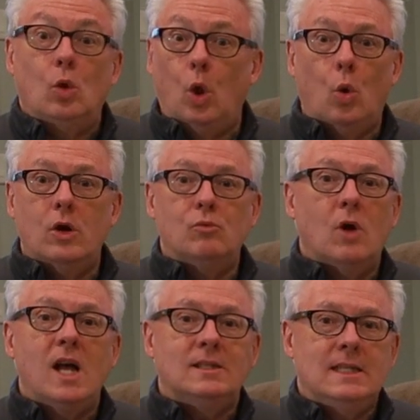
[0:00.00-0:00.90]
Lord
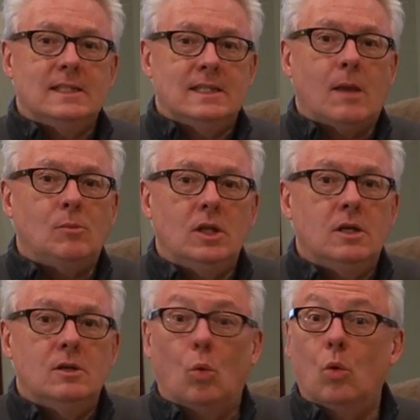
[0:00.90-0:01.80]
Rosse's
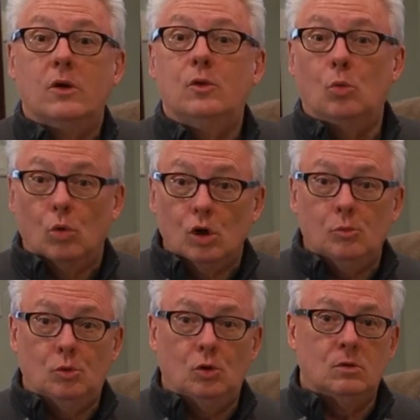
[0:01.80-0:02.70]
Nebula, or the
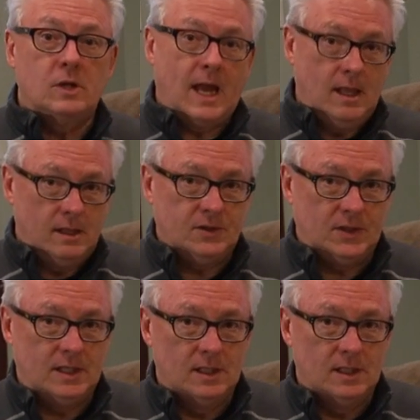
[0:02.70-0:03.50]
Whirlpool Galaxy.